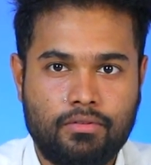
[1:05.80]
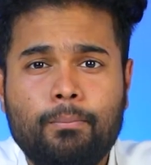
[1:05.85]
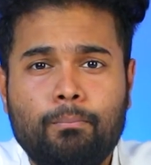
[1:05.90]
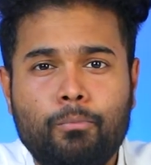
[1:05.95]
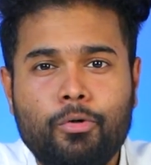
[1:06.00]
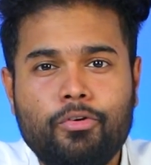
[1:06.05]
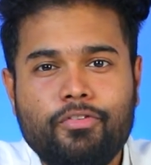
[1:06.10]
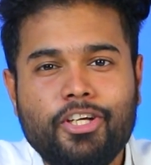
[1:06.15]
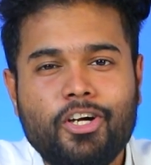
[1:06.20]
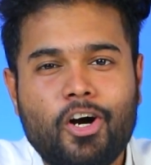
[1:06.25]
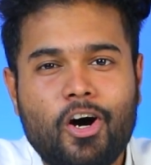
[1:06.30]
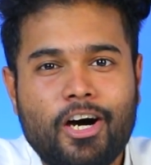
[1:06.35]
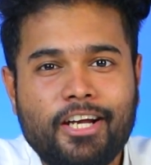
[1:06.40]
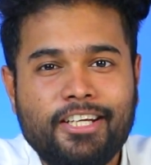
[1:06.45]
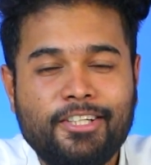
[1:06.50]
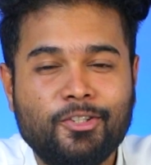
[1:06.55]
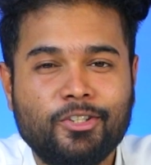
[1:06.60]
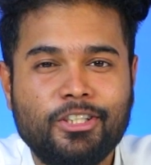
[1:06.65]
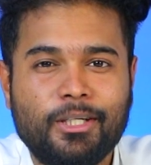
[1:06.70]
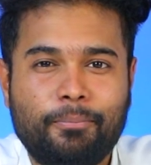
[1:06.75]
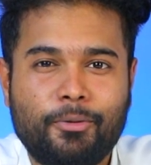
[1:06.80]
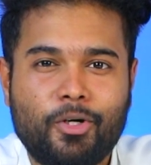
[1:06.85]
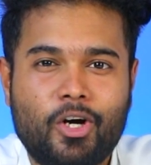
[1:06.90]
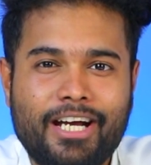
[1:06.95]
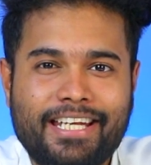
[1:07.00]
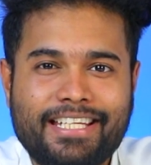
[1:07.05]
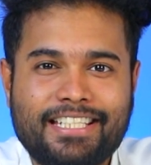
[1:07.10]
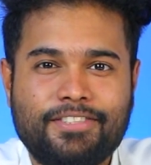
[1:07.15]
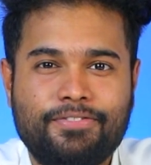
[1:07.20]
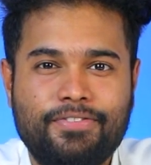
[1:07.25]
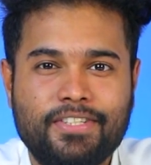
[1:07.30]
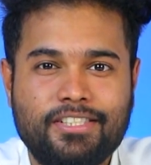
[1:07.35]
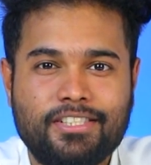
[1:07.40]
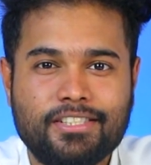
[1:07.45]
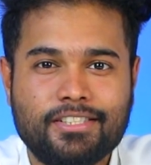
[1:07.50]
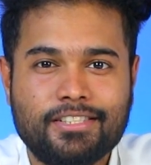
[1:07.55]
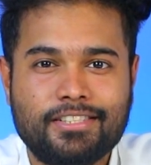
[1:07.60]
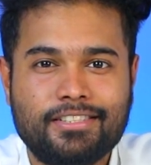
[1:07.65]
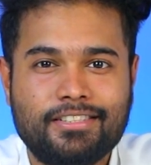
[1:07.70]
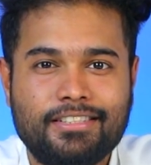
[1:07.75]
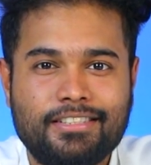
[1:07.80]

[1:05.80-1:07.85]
Moving on to the product's features.